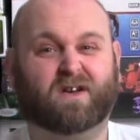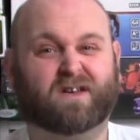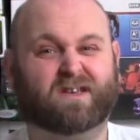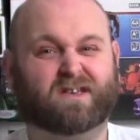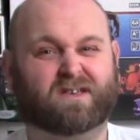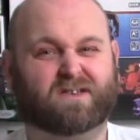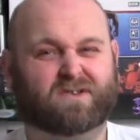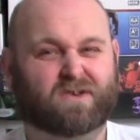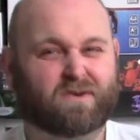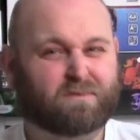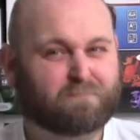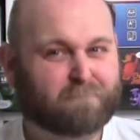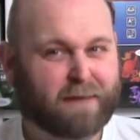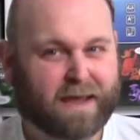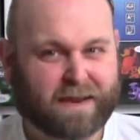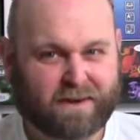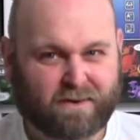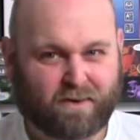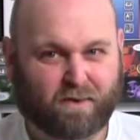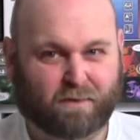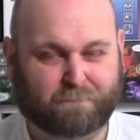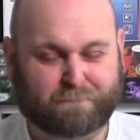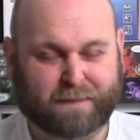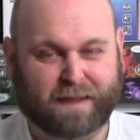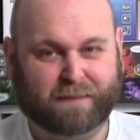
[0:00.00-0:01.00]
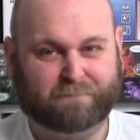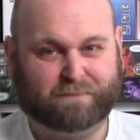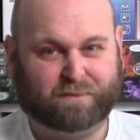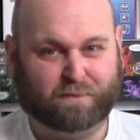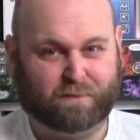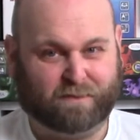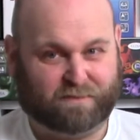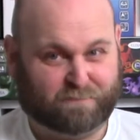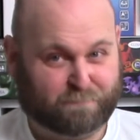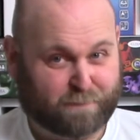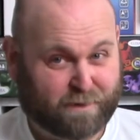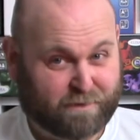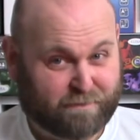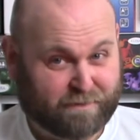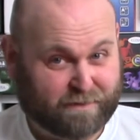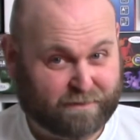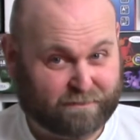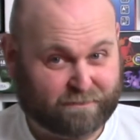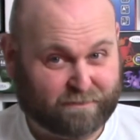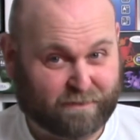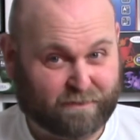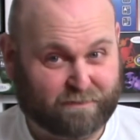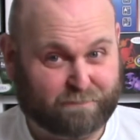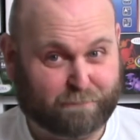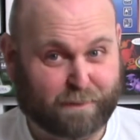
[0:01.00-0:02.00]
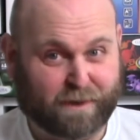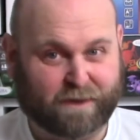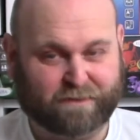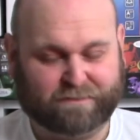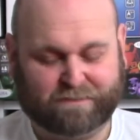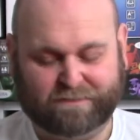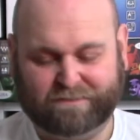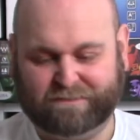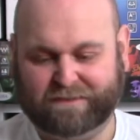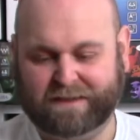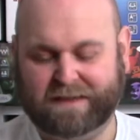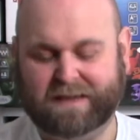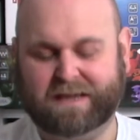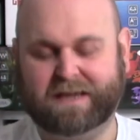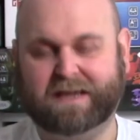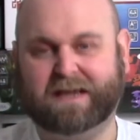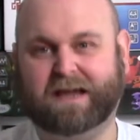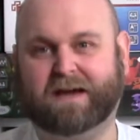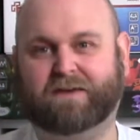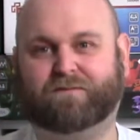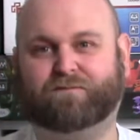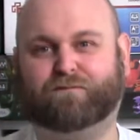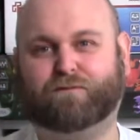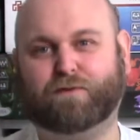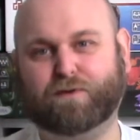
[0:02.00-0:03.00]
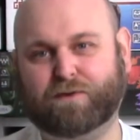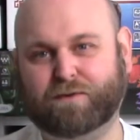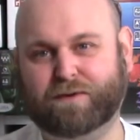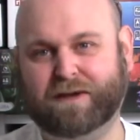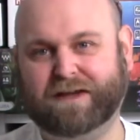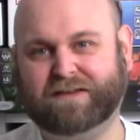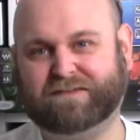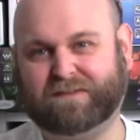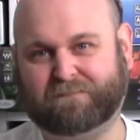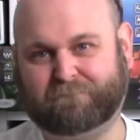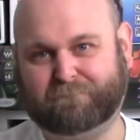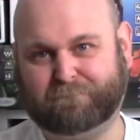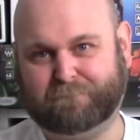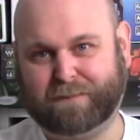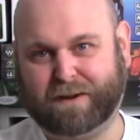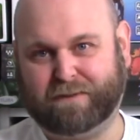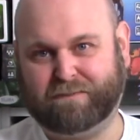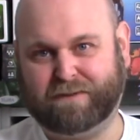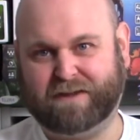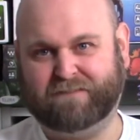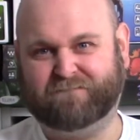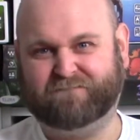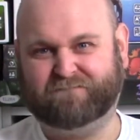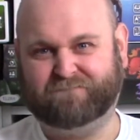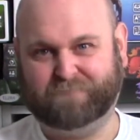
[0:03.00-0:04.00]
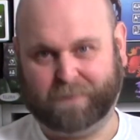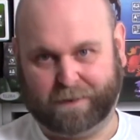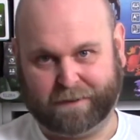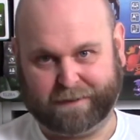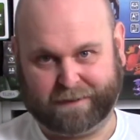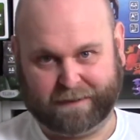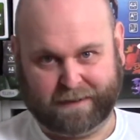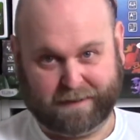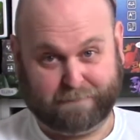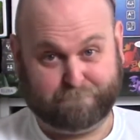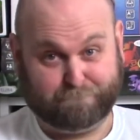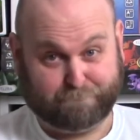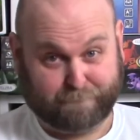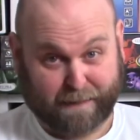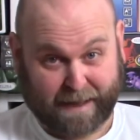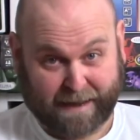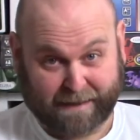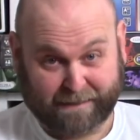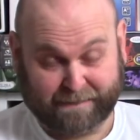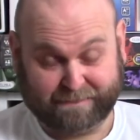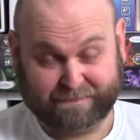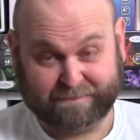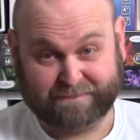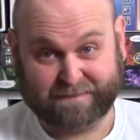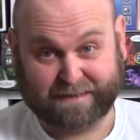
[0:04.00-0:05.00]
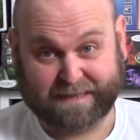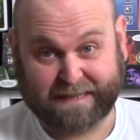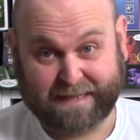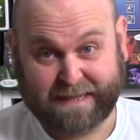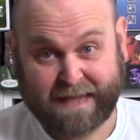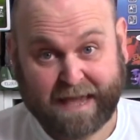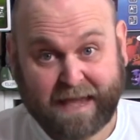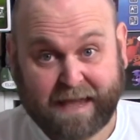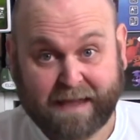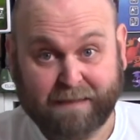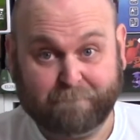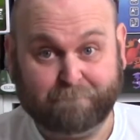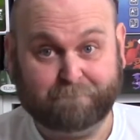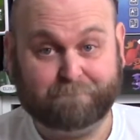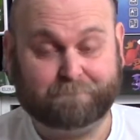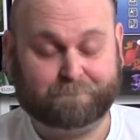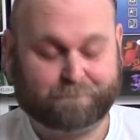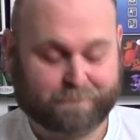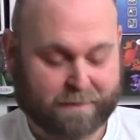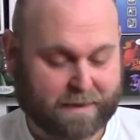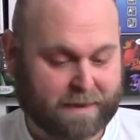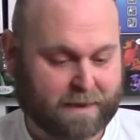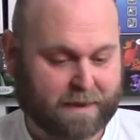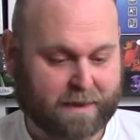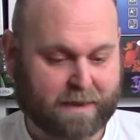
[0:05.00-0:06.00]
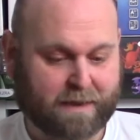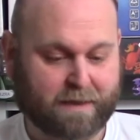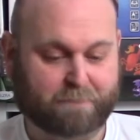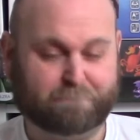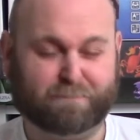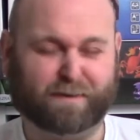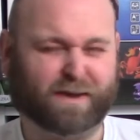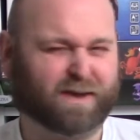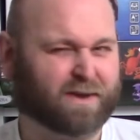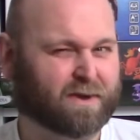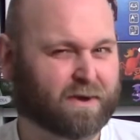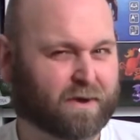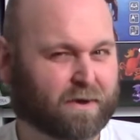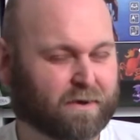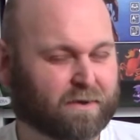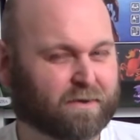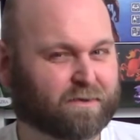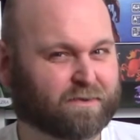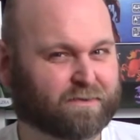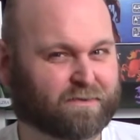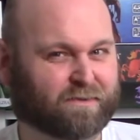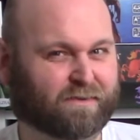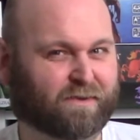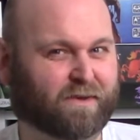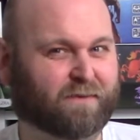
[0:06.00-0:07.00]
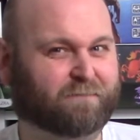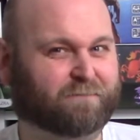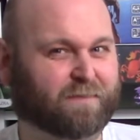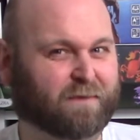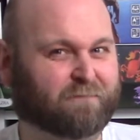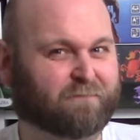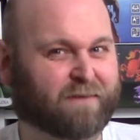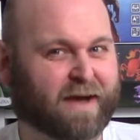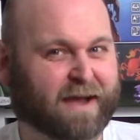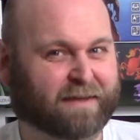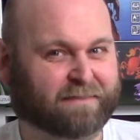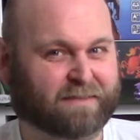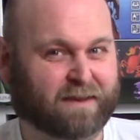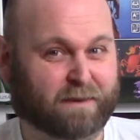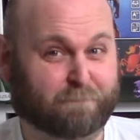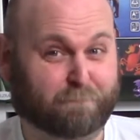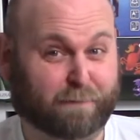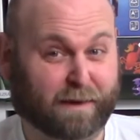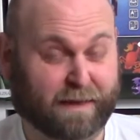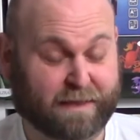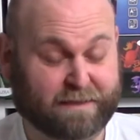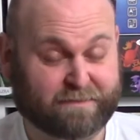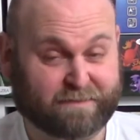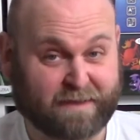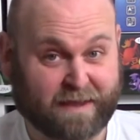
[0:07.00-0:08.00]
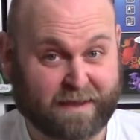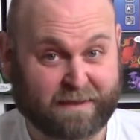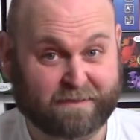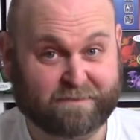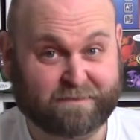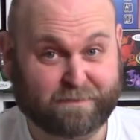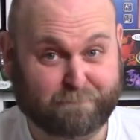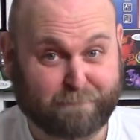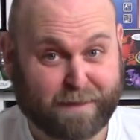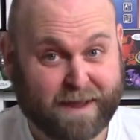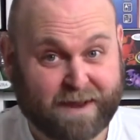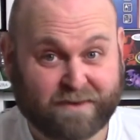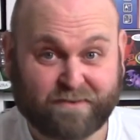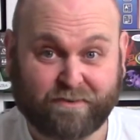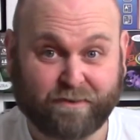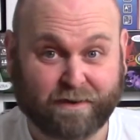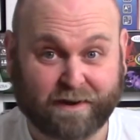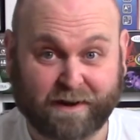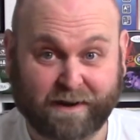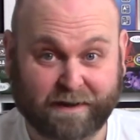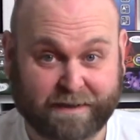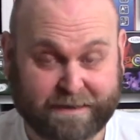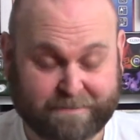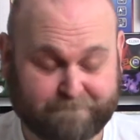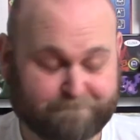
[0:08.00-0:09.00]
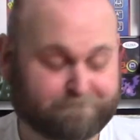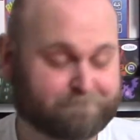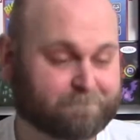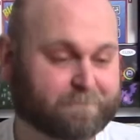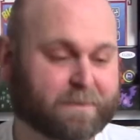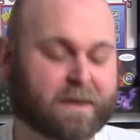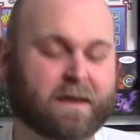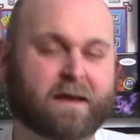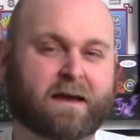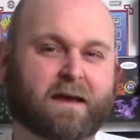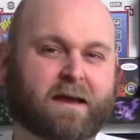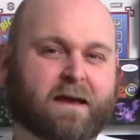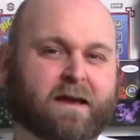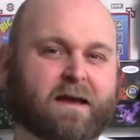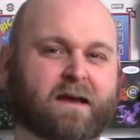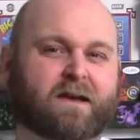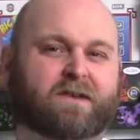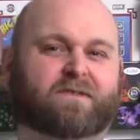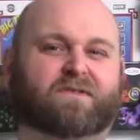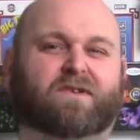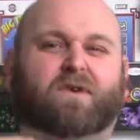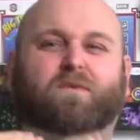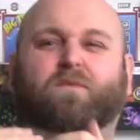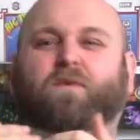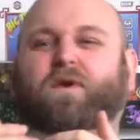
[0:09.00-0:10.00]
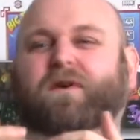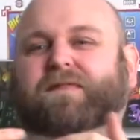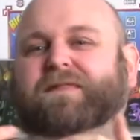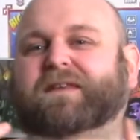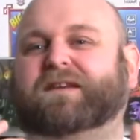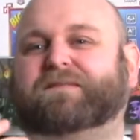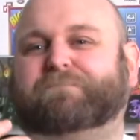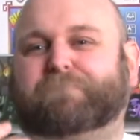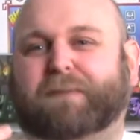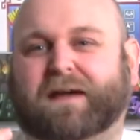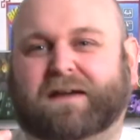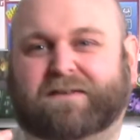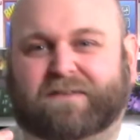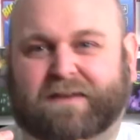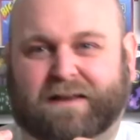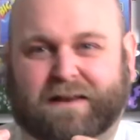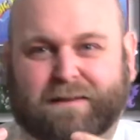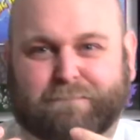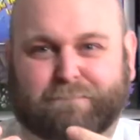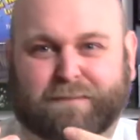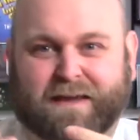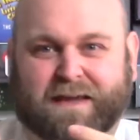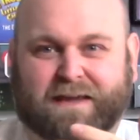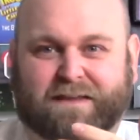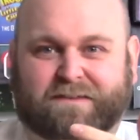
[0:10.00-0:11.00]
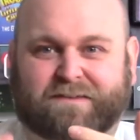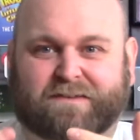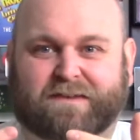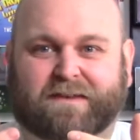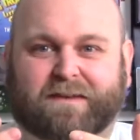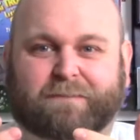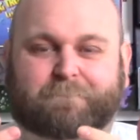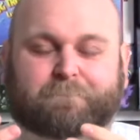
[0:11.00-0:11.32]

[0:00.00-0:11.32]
you may not be able to experience those parts. You see, Root is a very finely balanced game because of the fact that it plays asymmetrically. So what this basically means